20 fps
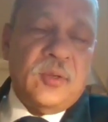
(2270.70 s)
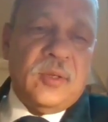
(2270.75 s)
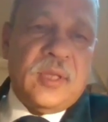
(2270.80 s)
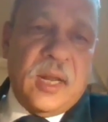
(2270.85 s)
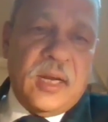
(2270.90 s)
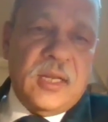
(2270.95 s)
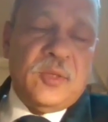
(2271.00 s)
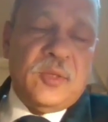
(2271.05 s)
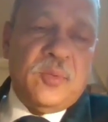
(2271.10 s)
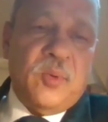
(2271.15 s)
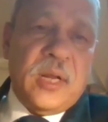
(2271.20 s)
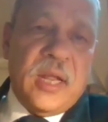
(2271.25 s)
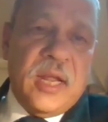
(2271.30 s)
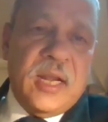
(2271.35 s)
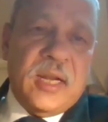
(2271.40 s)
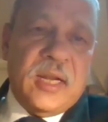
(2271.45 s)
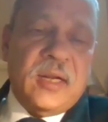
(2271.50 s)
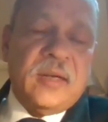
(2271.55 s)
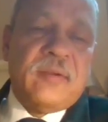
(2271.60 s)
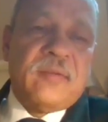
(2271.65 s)
So that is what
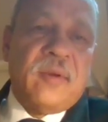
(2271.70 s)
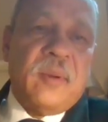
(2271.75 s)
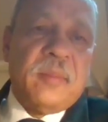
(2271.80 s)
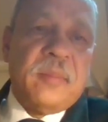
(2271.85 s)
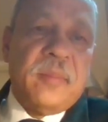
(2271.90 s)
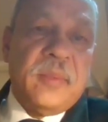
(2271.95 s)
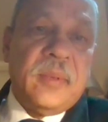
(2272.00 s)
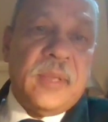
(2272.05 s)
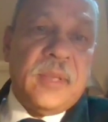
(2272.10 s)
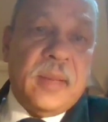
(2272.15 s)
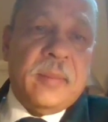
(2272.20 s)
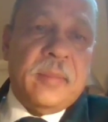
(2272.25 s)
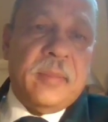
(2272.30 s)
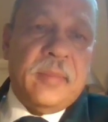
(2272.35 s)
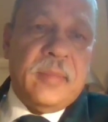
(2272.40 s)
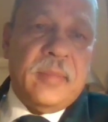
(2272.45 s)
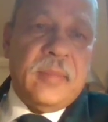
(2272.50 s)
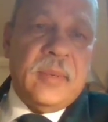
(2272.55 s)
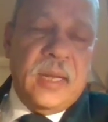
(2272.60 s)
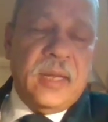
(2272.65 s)
I learned from
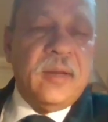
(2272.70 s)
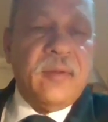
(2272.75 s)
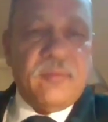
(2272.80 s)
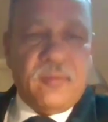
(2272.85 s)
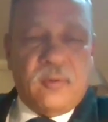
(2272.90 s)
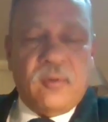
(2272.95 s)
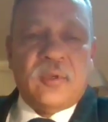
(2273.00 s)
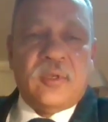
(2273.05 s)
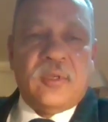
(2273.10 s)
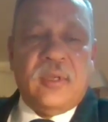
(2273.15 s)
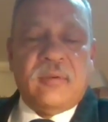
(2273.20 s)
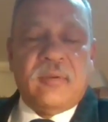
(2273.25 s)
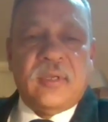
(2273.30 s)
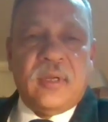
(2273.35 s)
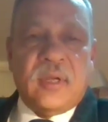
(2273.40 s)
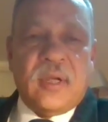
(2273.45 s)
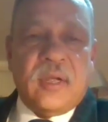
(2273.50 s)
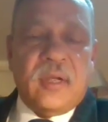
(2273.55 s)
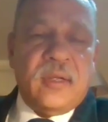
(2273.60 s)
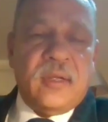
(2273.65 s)
them. And of course, there
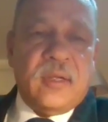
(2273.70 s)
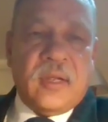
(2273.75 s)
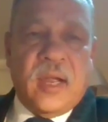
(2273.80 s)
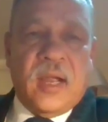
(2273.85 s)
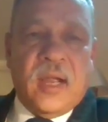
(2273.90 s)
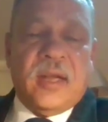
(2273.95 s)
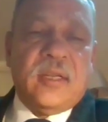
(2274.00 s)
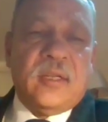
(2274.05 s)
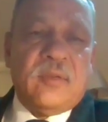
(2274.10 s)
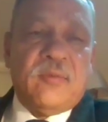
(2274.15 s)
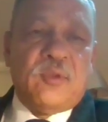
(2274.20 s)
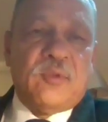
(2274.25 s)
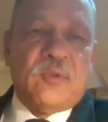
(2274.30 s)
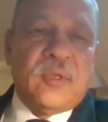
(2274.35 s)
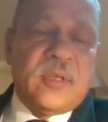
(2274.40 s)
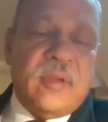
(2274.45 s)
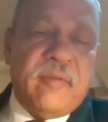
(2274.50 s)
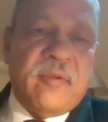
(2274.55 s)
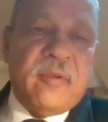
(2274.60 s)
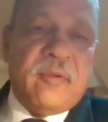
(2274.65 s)
was a guidance
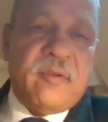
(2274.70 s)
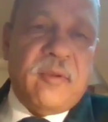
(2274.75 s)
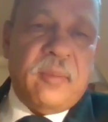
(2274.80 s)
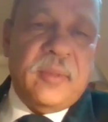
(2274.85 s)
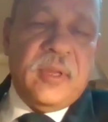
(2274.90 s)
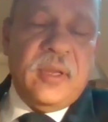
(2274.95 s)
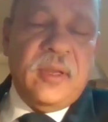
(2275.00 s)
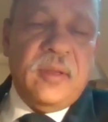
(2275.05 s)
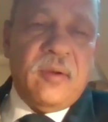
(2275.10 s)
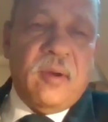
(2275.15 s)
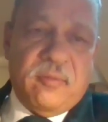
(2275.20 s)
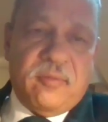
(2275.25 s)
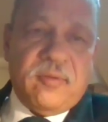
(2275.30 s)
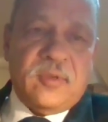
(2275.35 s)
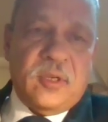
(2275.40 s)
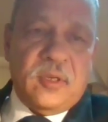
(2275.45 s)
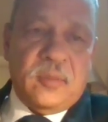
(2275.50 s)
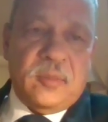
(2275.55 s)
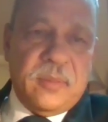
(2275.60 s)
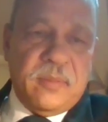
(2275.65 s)
which was given from the
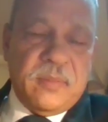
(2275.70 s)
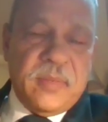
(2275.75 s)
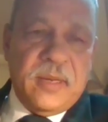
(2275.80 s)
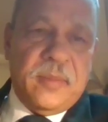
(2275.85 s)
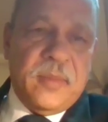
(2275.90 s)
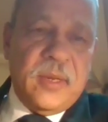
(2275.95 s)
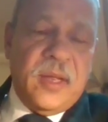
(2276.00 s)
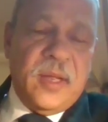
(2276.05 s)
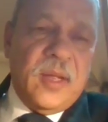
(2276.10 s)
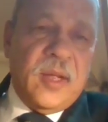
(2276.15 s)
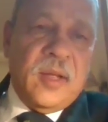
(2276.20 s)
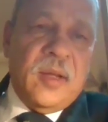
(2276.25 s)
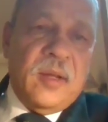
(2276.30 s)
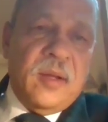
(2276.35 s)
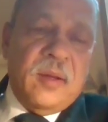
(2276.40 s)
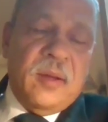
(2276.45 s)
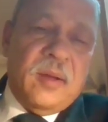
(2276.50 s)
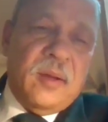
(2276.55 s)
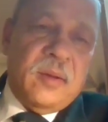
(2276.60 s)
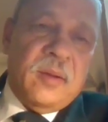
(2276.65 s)
officers, but my
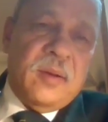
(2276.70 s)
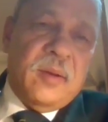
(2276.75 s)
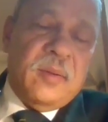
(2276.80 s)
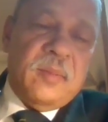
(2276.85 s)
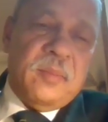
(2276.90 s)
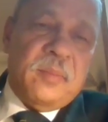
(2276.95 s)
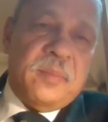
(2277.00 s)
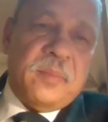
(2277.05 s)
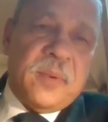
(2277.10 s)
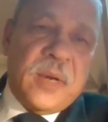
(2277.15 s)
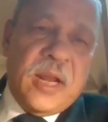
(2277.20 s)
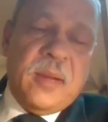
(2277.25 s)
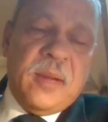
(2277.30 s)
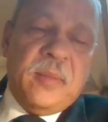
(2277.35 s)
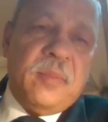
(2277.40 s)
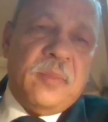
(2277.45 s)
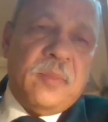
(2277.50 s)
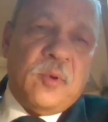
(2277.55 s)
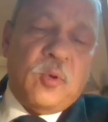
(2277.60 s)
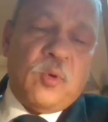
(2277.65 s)

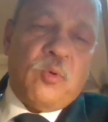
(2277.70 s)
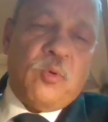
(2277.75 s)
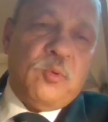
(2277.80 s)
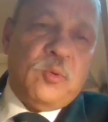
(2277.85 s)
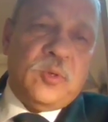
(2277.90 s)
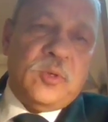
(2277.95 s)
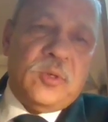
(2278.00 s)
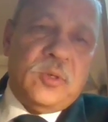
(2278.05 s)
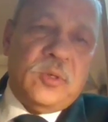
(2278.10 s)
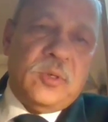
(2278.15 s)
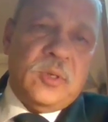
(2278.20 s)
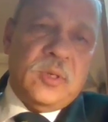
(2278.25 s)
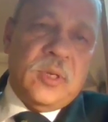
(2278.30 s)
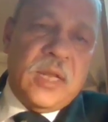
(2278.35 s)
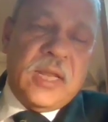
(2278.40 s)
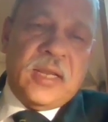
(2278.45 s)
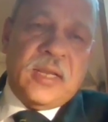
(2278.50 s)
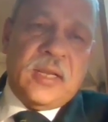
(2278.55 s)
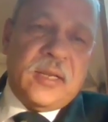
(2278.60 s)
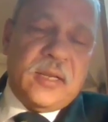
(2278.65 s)
prime gurus,
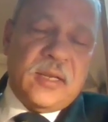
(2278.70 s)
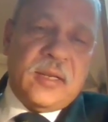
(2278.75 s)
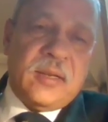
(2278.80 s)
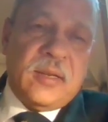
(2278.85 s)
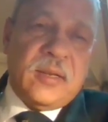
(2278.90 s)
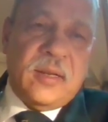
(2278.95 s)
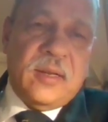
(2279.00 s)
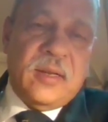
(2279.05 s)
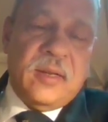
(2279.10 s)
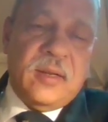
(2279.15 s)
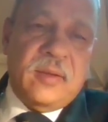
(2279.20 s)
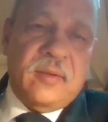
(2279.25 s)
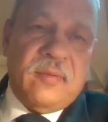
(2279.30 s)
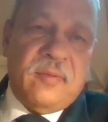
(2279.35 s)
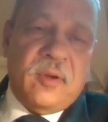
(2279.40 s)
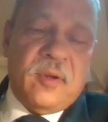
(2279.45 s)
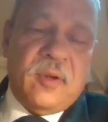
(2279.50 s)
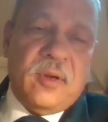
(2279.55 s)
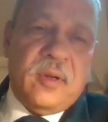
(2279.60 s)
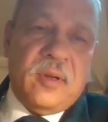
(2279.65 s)
like
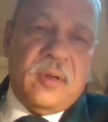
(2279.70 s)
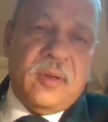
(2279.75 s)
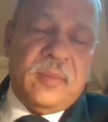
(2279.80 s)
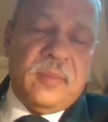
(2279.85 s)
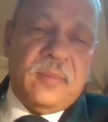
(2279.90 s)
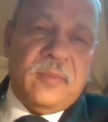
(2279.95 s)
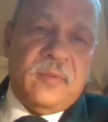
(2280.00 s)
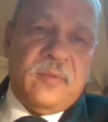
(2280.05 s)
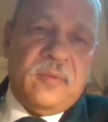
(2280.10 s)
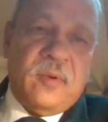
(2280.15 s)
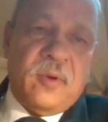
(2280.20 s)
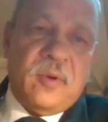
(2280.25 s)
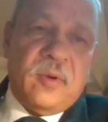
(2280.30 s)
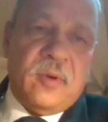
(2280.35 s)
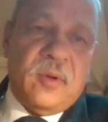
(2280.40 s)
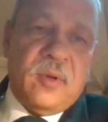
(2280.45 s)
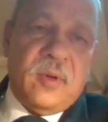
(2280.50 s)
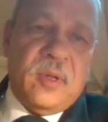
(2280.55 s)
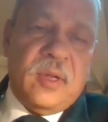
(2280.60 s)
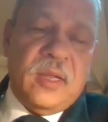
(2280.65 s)

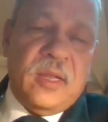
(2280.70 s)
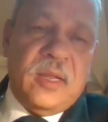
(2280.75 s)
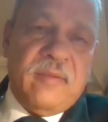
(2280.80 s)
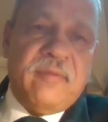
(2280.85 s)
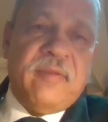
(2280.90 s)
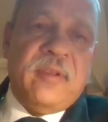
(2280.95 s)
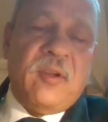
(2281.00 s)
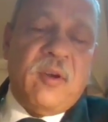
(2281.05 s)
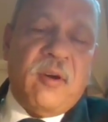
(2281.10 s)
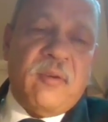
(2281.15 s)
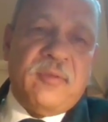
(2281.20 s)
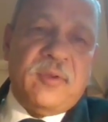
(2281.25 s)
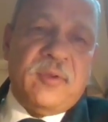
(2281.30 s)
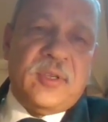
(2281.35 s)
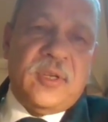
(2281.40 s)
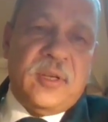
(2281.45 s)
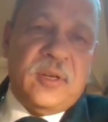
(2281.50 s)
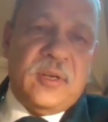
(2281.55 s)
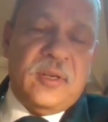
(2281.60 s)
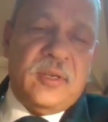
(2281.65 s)
for every
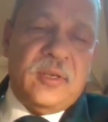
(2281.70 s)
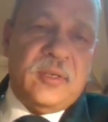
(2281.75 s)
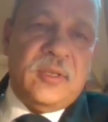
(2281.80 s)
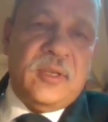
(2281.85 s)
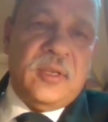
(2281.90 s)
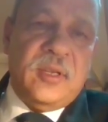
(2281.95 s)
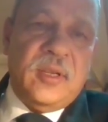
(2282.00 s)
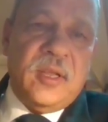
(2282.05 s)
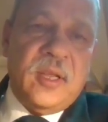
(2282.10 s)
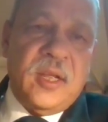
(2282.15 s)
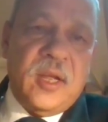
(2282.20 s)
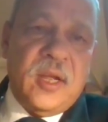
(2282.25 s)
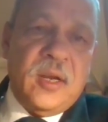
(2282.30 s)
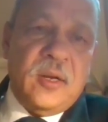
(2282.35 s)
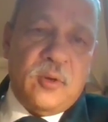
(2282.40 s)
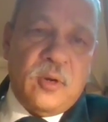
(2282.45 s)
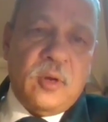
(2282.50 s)
officer is the